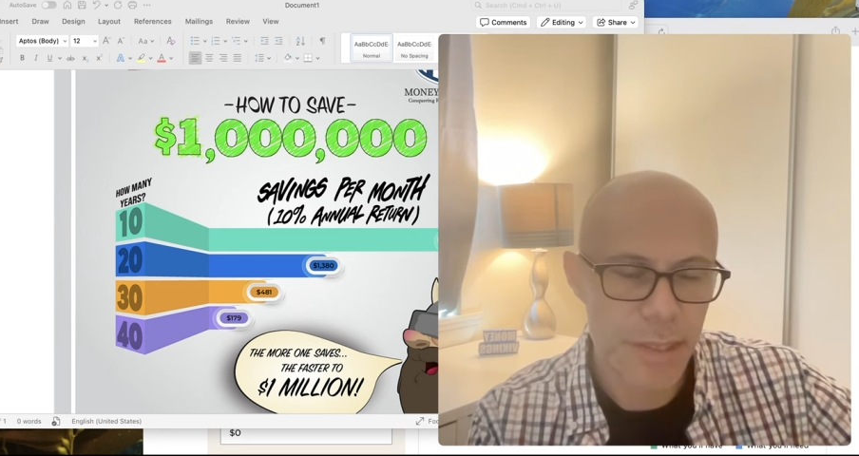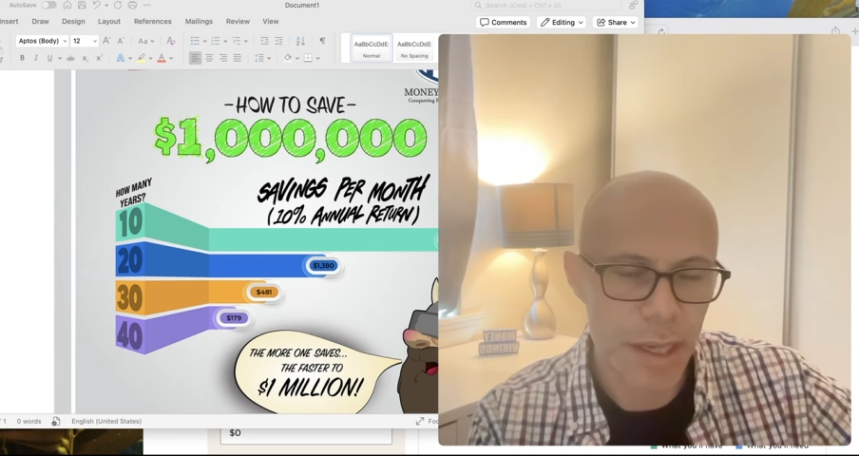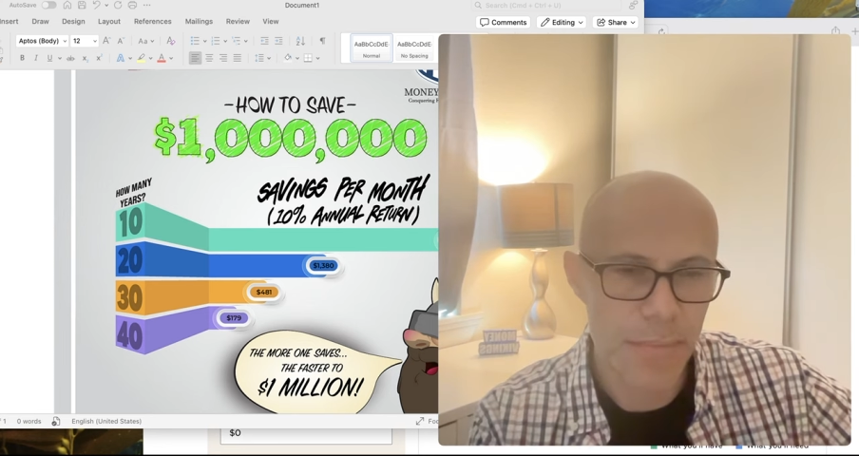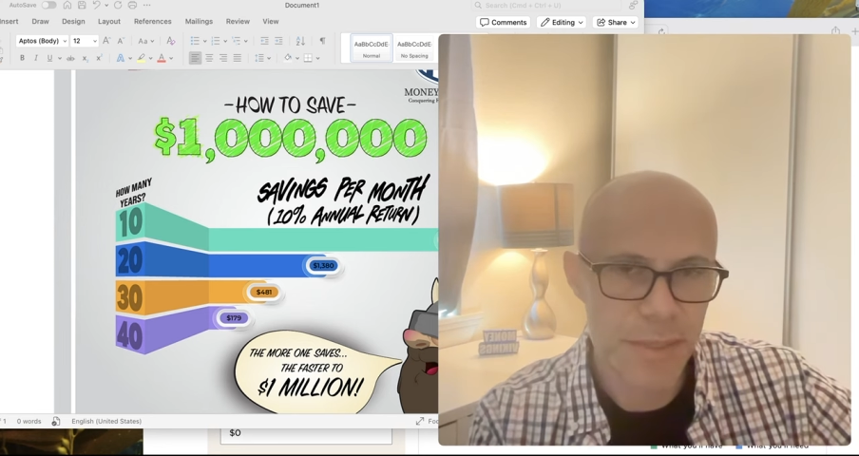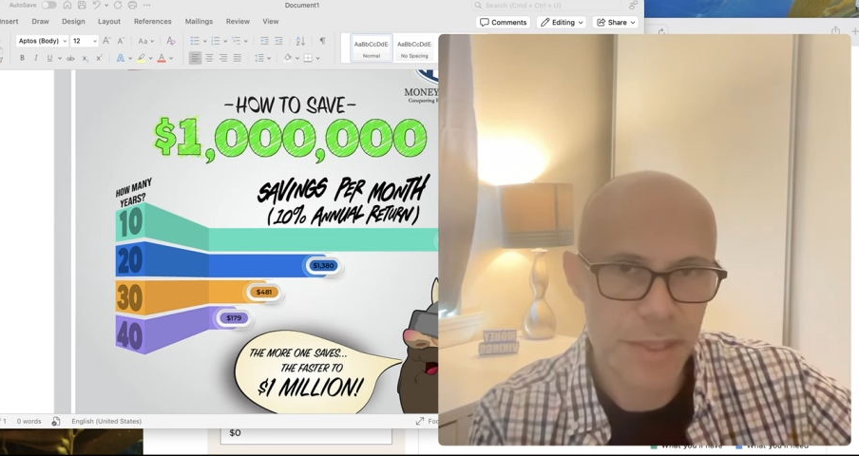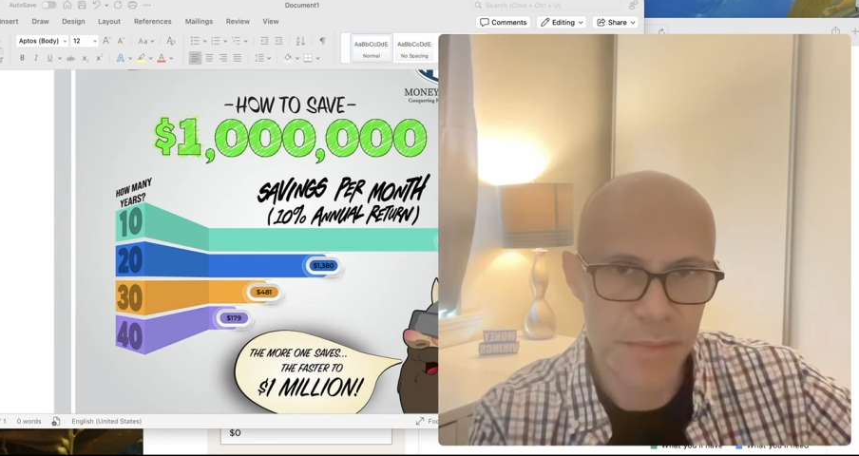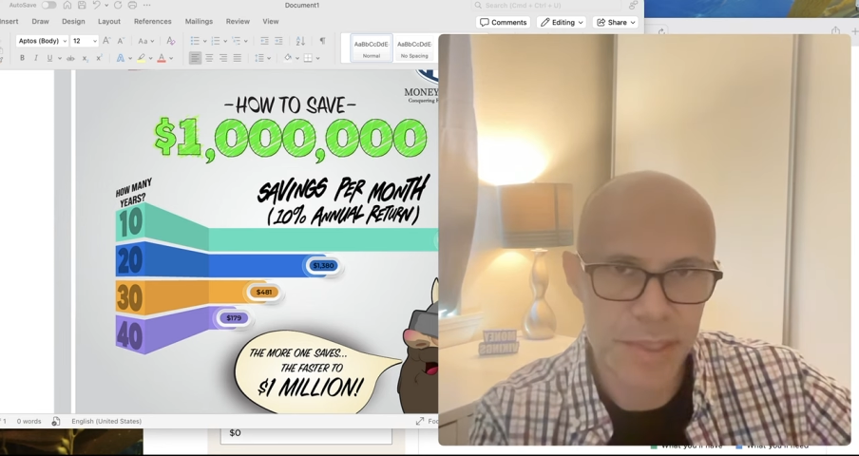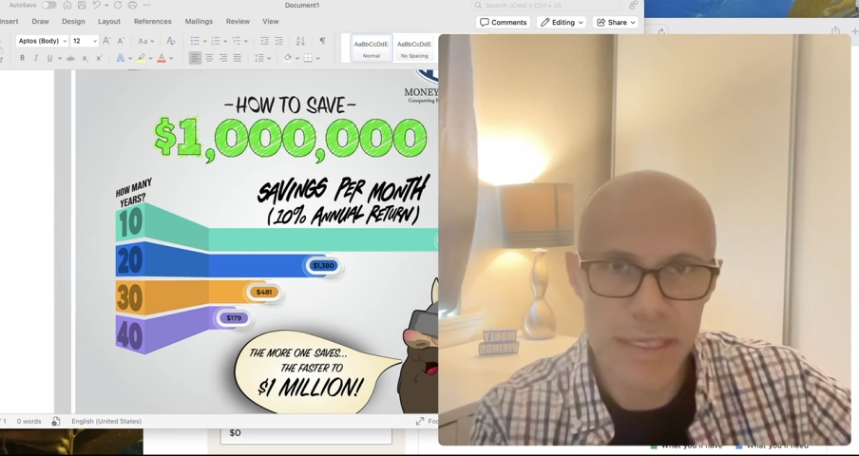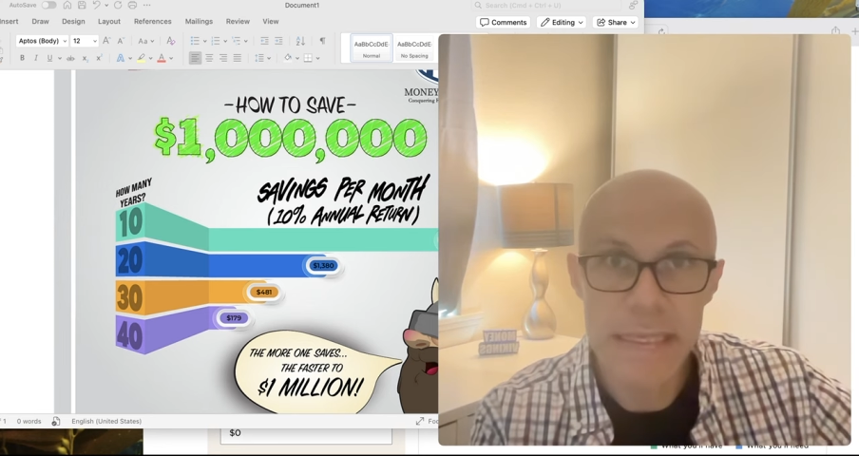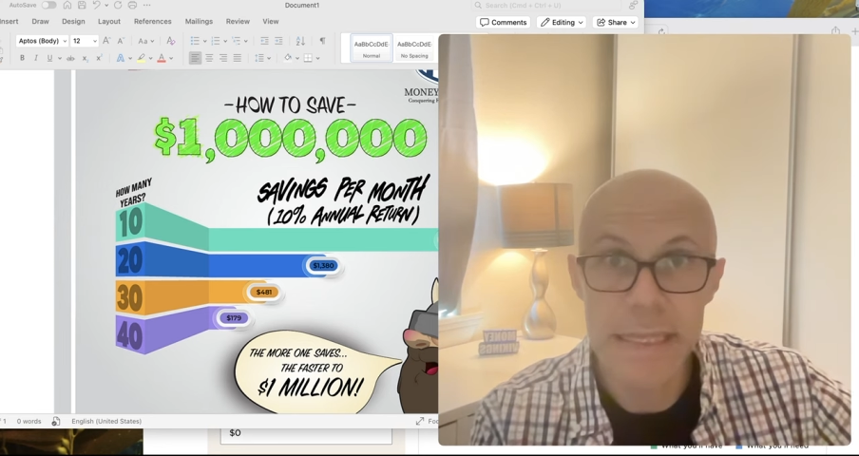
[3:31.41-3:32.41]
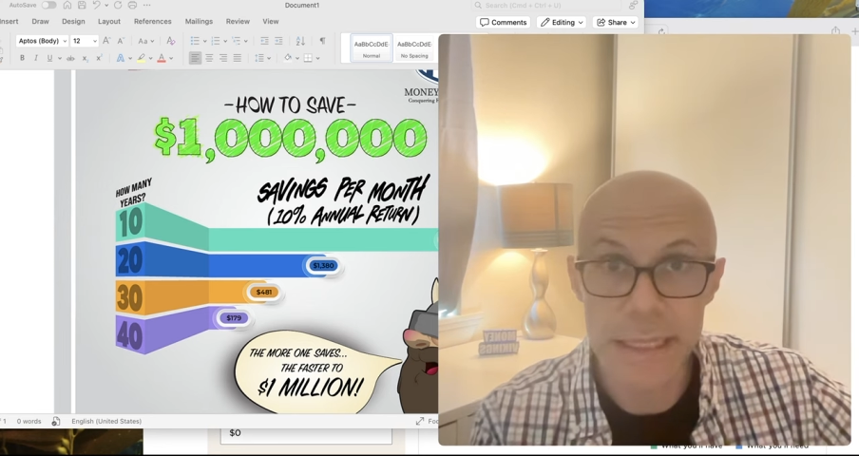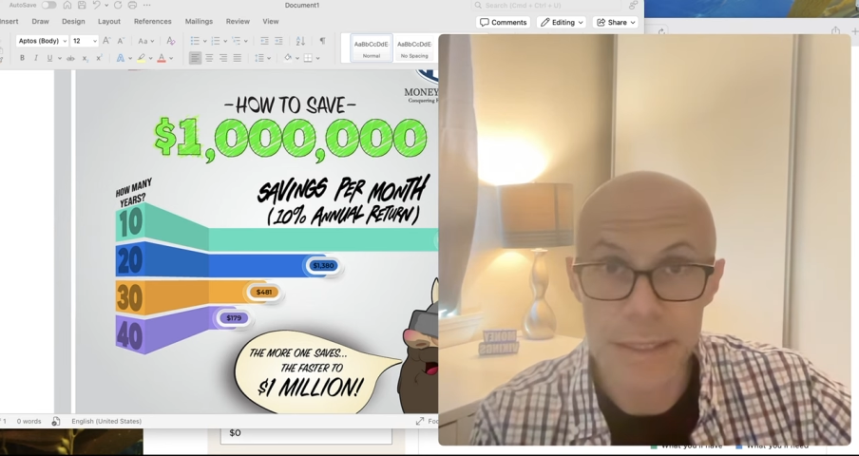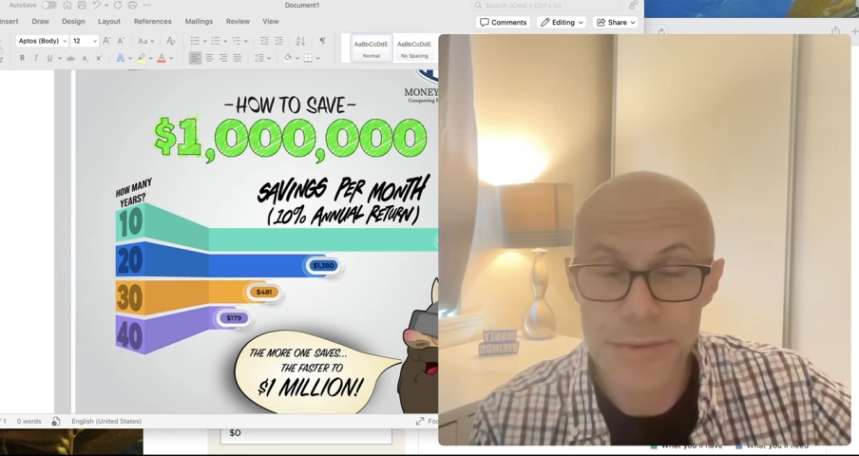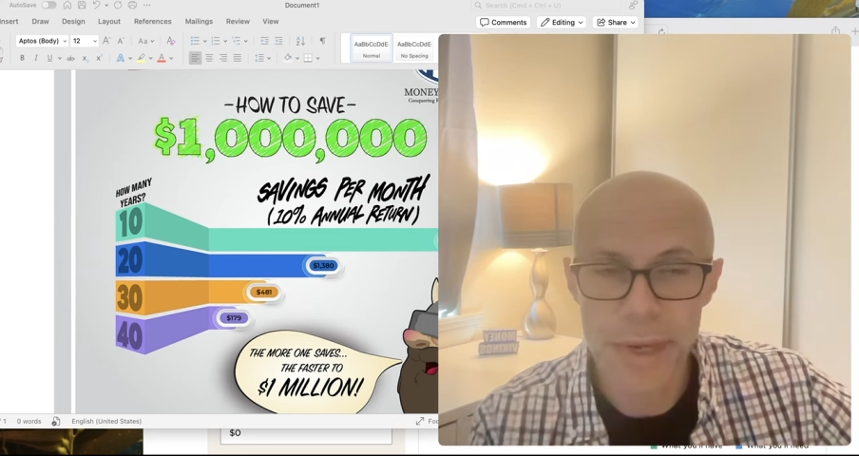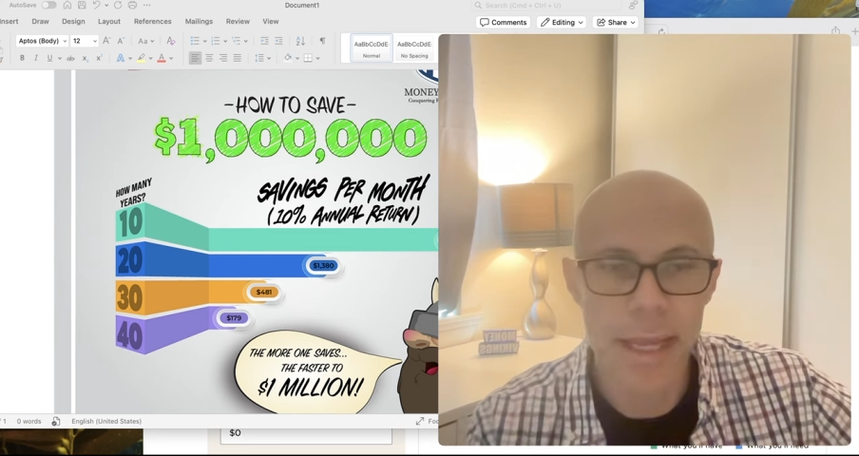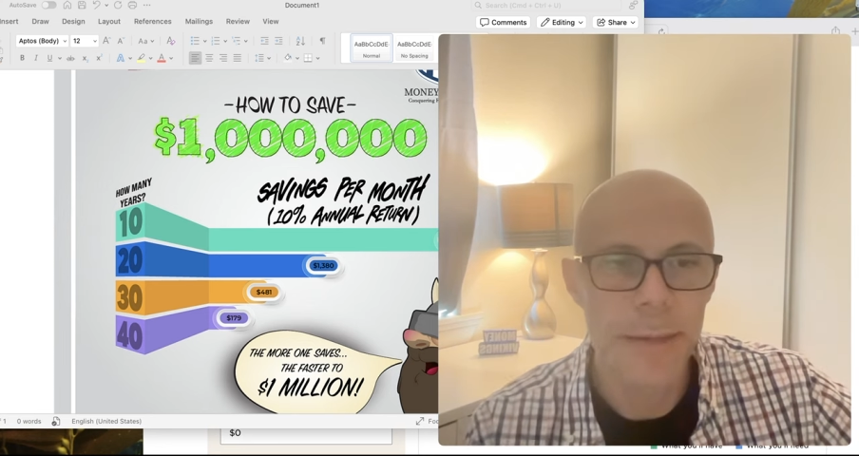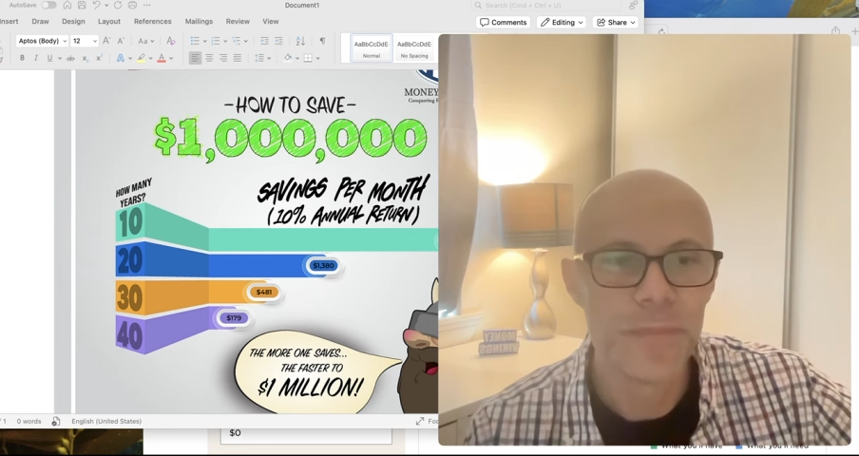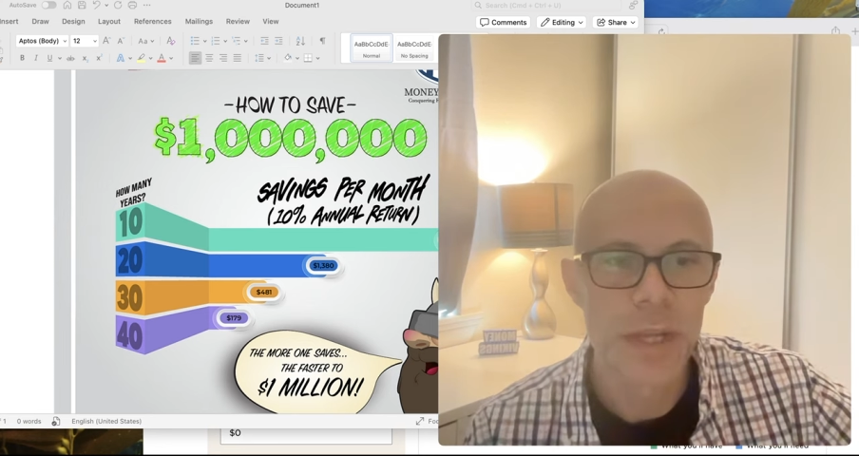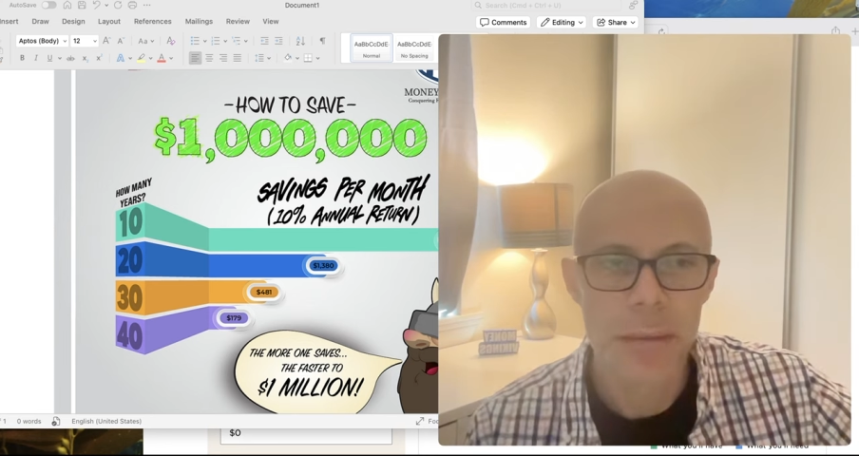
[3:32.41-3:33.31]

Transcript: um, some CDs, right?